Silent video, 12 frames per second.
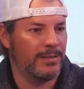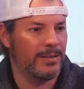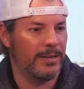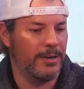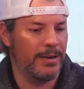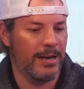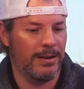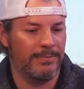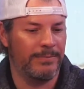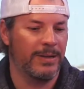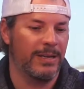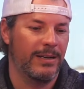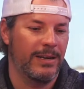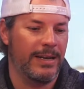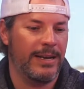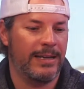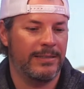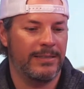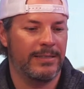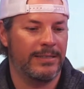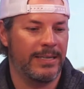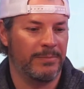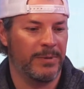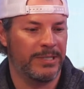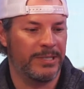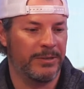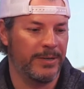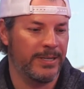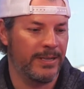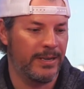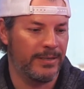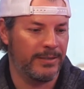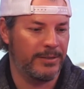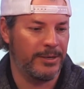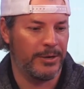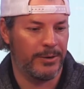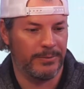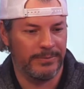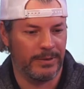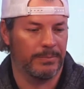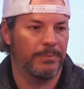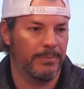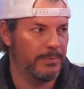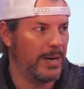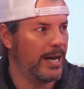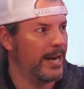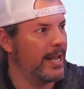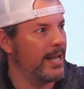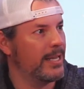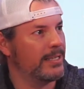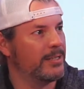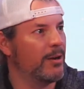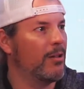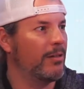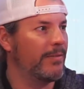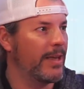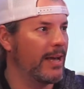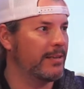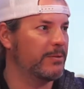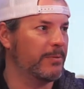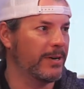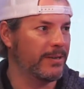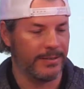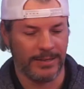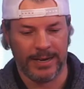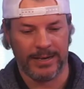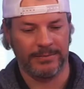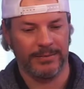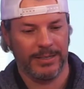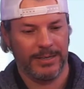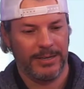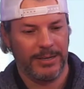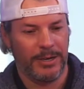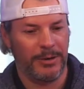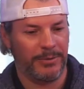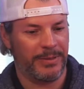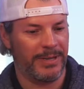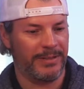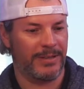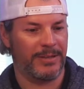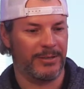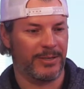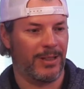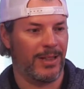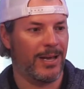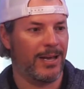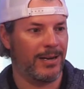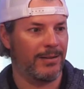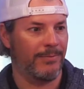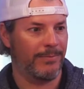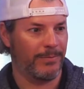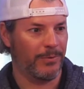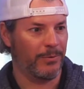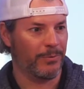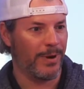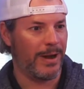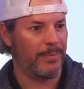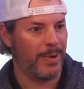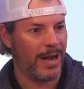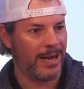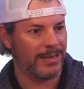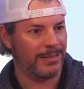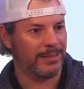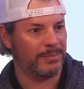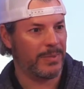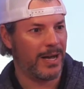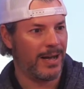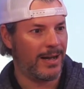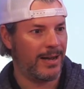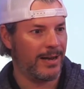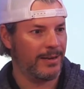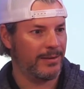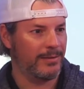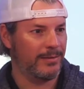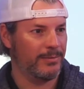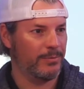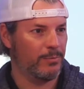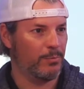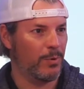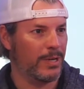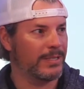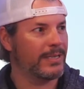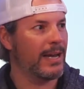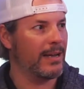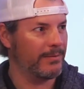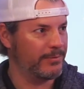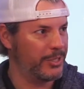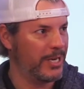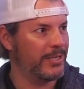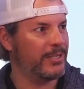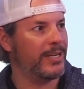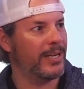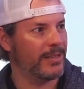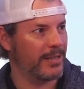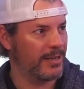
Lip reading: is that it has this stigma to it that it's, for potheads and all of that, to where it's like, you don't think that there's a lot of great minds behind what's kind of changing in the